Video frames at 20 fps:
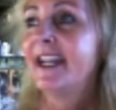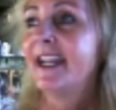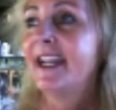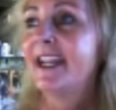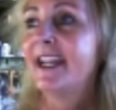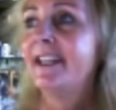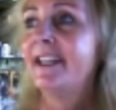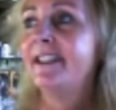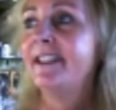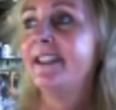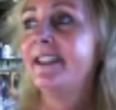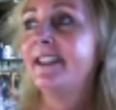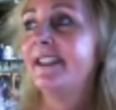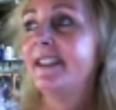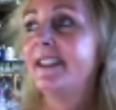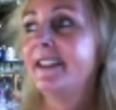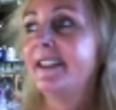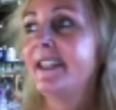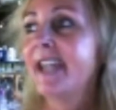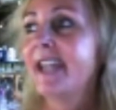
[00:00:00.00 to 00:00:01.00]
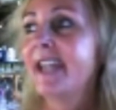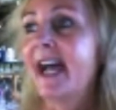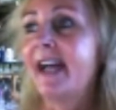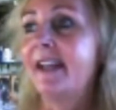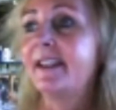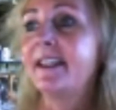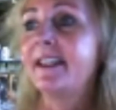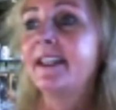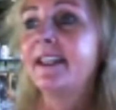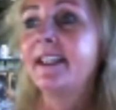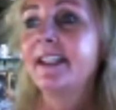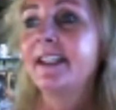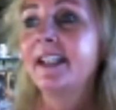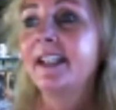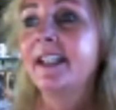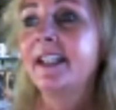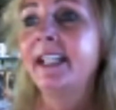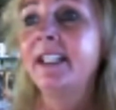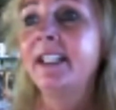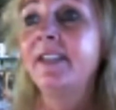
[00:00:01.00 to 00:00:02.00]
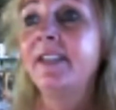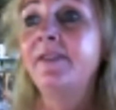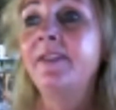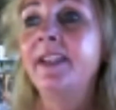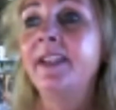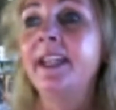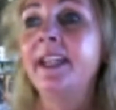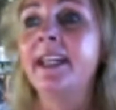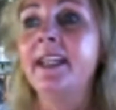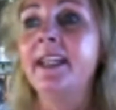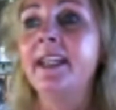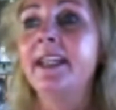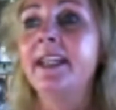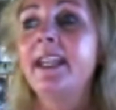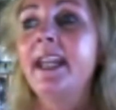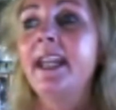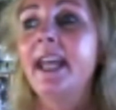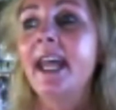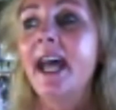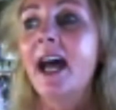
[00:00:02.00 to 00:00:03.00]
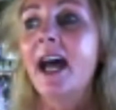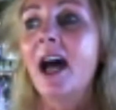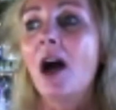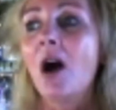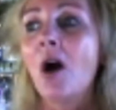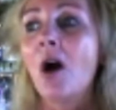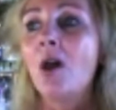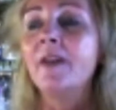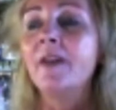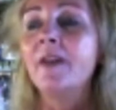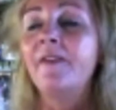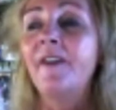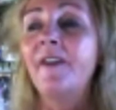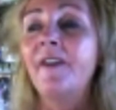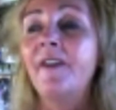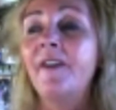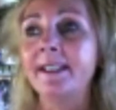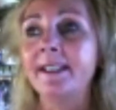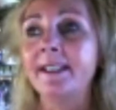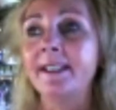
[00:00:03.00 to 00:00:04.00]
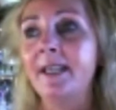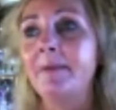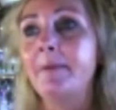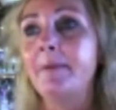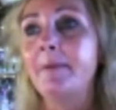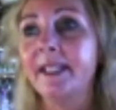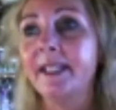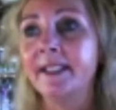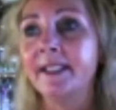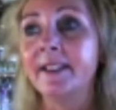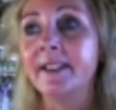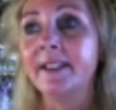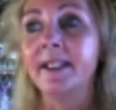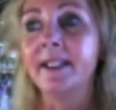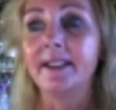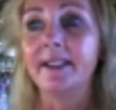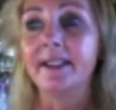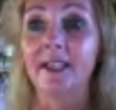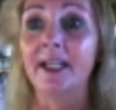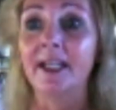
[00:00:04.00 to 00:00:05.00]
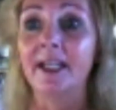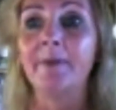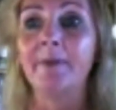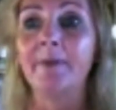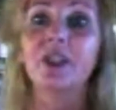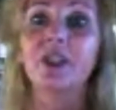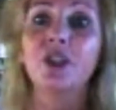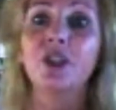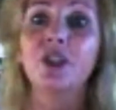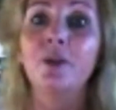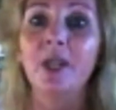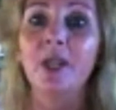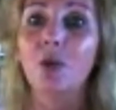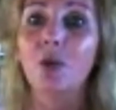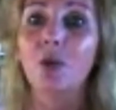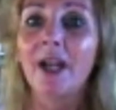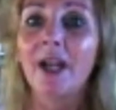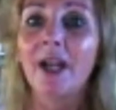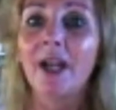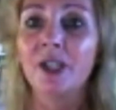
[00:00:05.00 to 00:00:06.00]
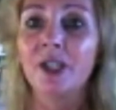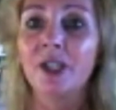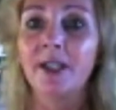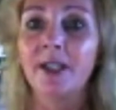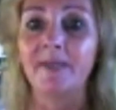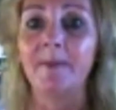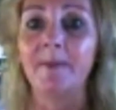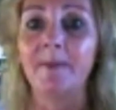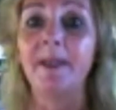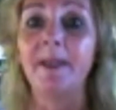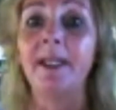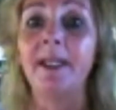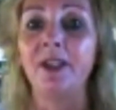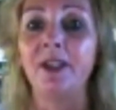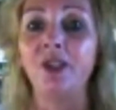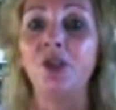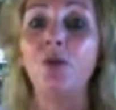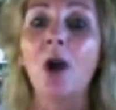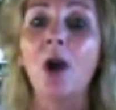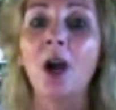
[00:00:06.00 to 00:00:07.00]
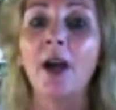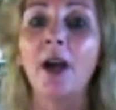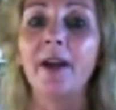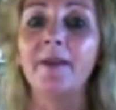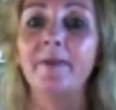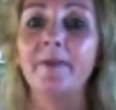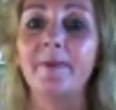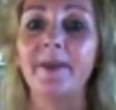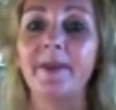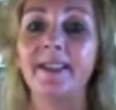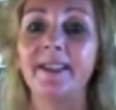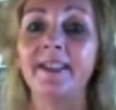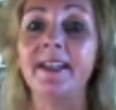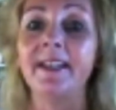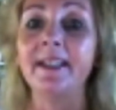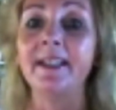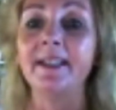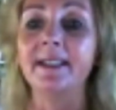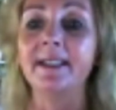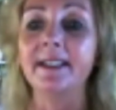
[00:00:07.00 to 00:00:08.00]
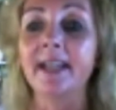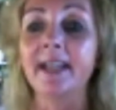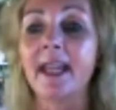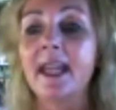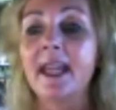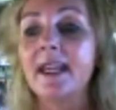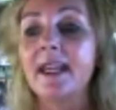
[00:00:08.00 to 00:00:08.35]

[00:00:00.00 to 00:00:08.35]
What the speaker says: And yeah, collectively, all of us in business, and I'm assuming you're watching this because you are in business,